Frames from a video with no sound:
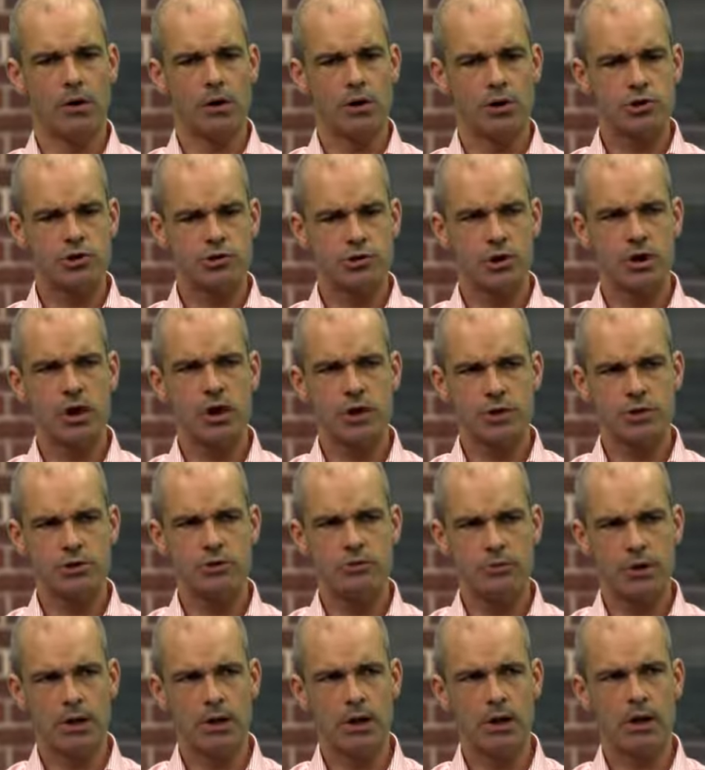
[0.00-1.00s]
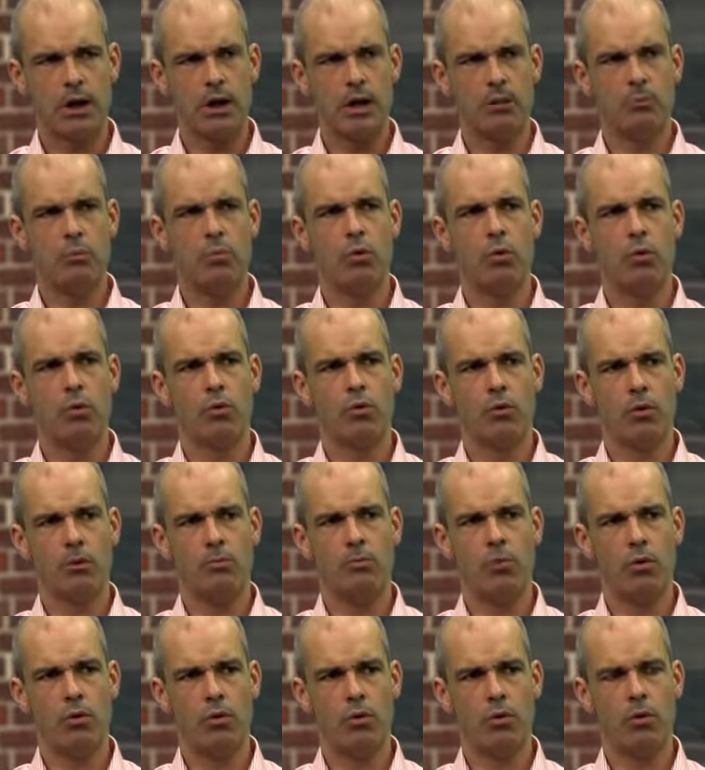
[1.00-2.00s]
trying to rely more and
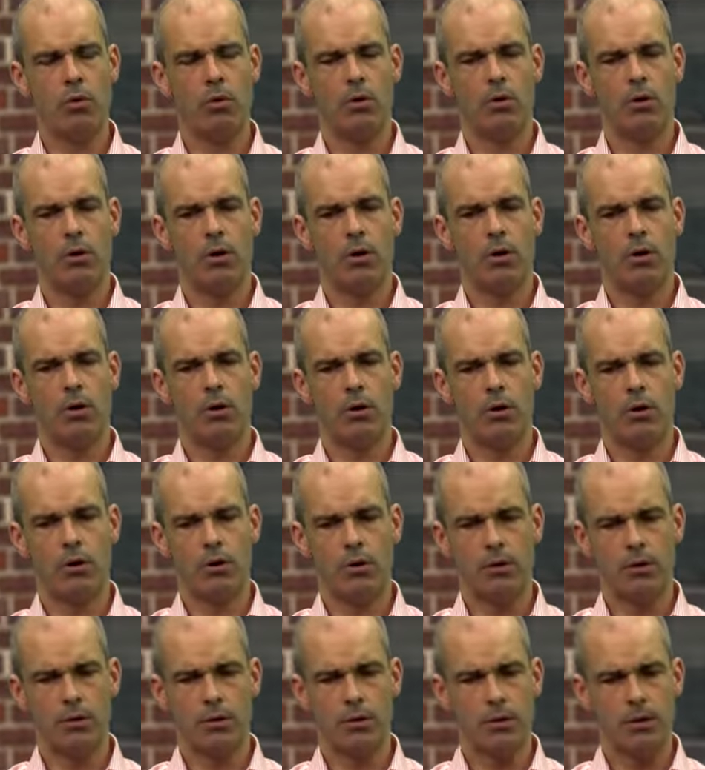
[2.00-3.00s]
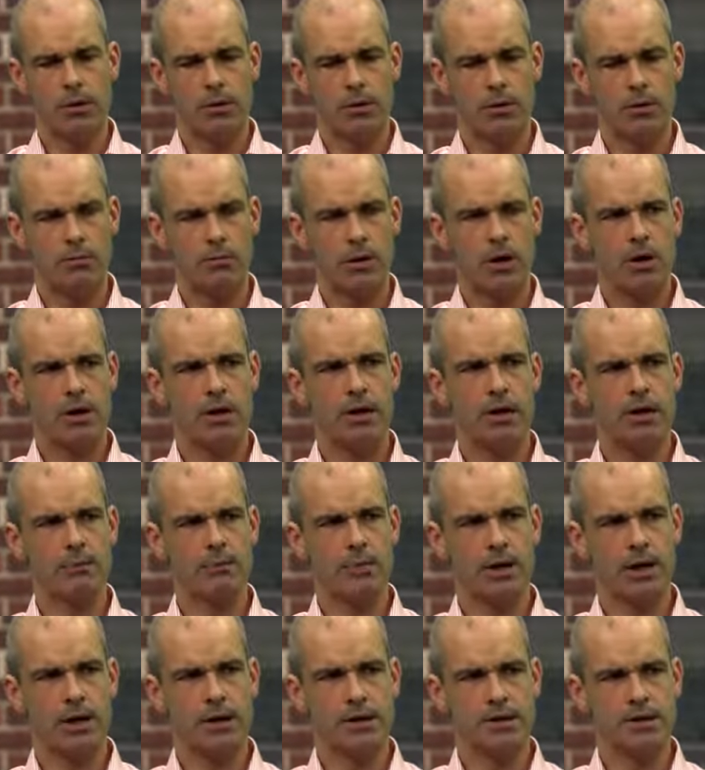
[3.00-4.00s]
more on the market
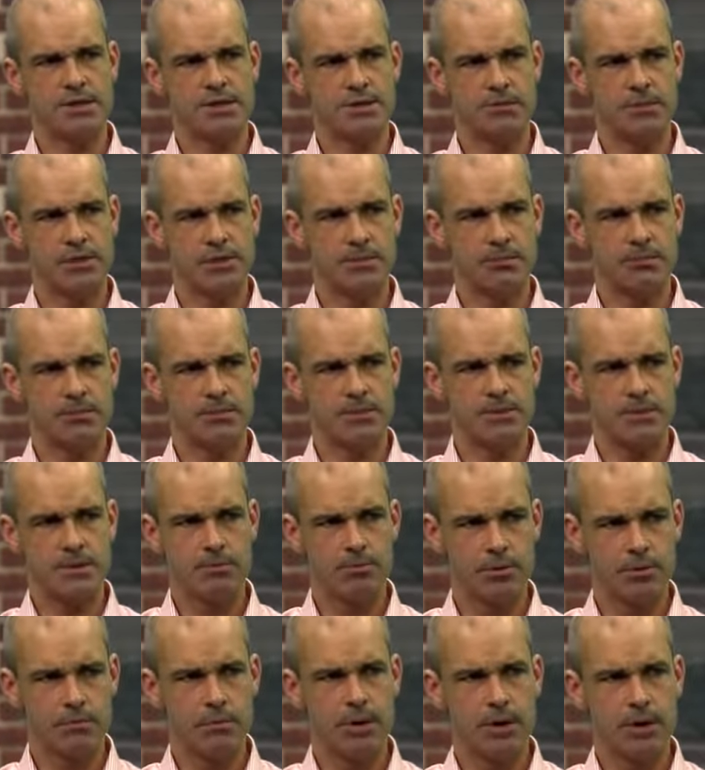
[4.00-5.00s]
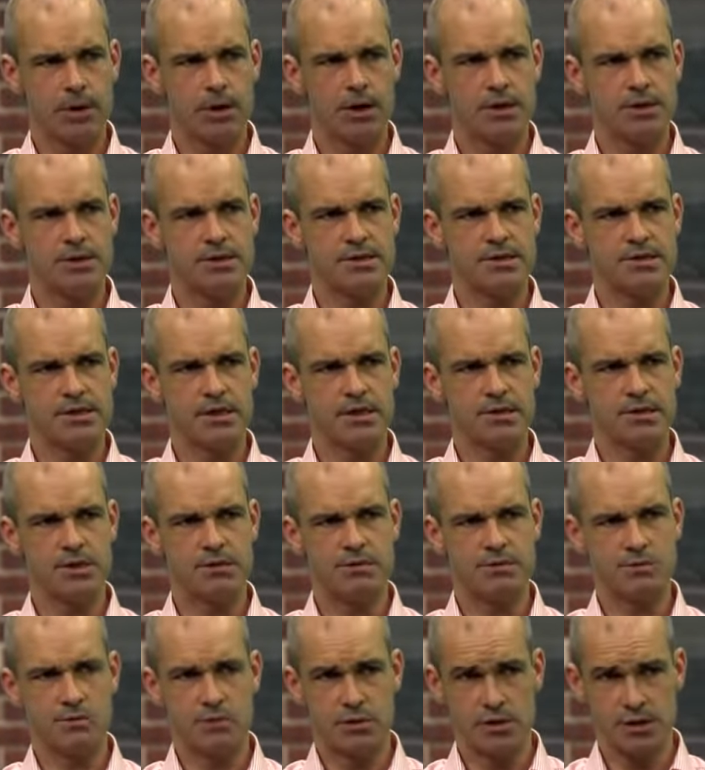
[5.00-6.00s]
mechanism and simple market
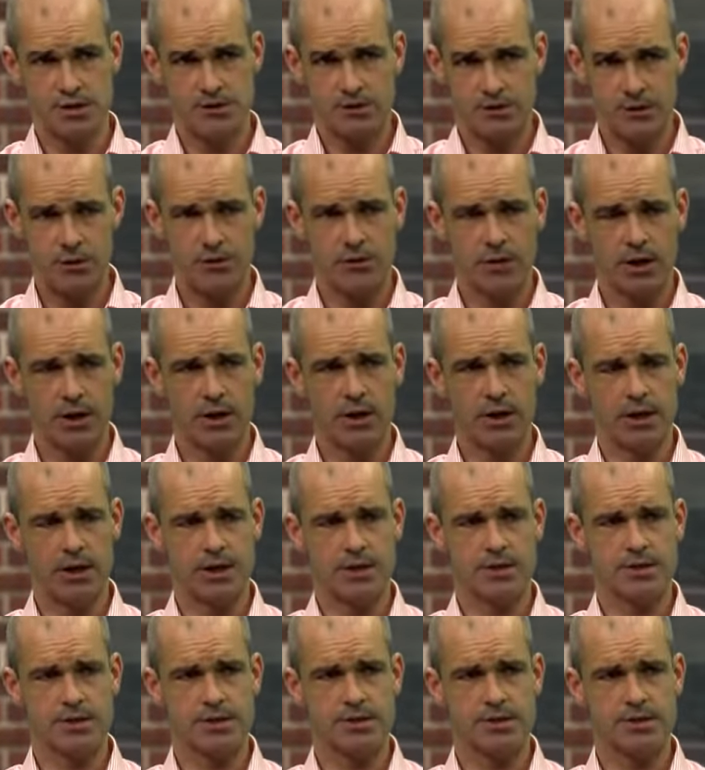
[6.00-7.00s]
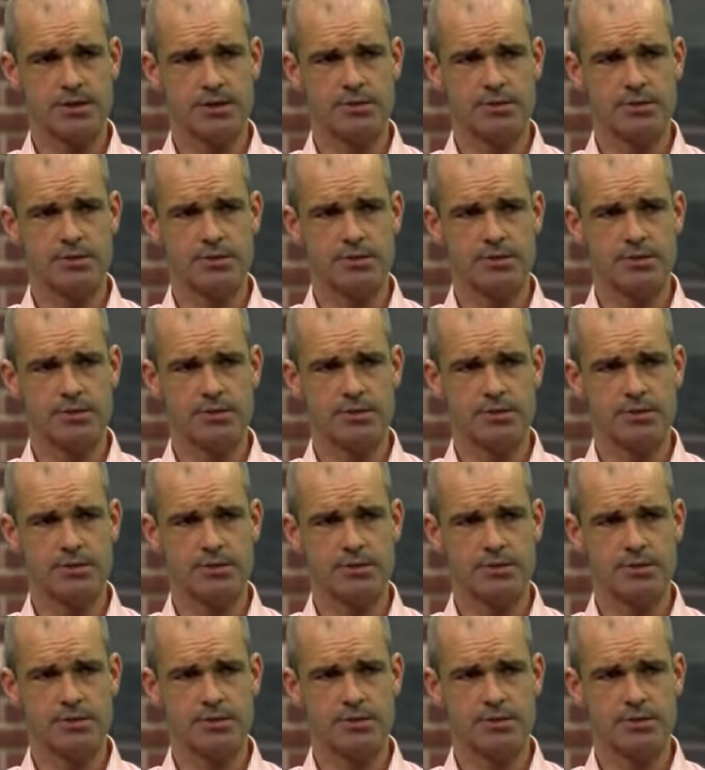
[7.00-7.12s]
incentives with as few regulations as